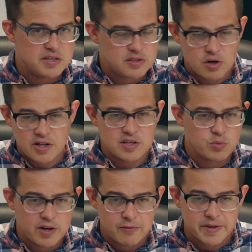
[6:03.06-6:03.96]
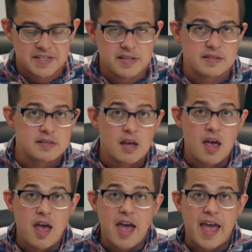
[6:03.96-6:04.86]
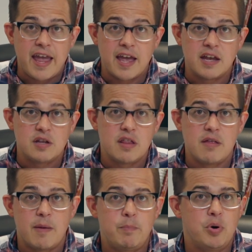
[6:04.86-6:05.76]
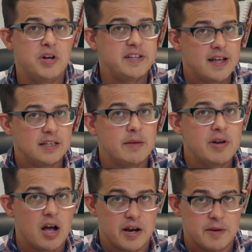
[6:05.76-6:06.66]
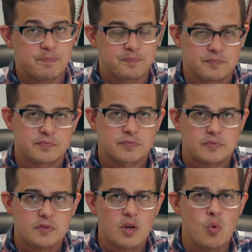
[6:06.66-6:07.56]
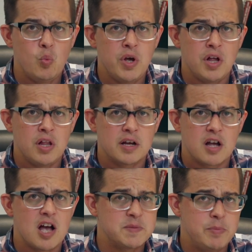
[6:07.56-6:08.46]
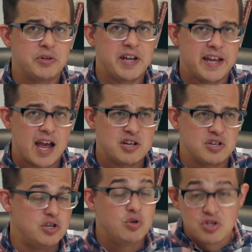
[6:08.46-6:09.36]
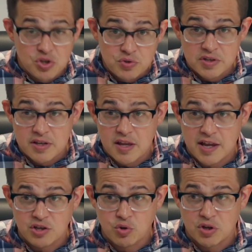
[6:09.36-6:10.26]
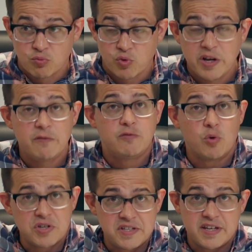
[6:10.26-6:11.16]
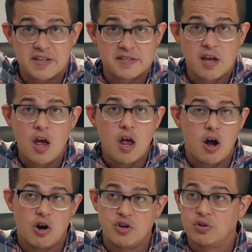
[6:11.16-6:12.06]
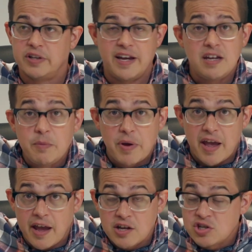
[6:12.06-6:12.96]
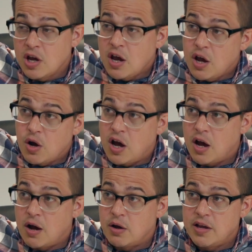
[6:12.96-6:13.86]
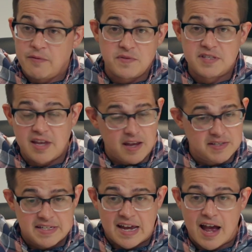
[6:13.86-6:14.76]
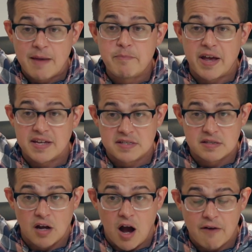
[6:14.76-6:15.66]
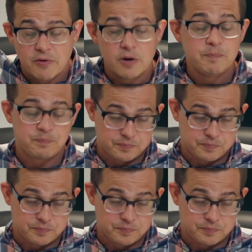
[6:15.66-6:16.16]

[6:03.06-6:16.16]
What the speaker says: these, 30 of these, whatever makes sense. And putting that limit on it will cause people to take action. You can reinforce this on your landing page. If say it's a time-based offer,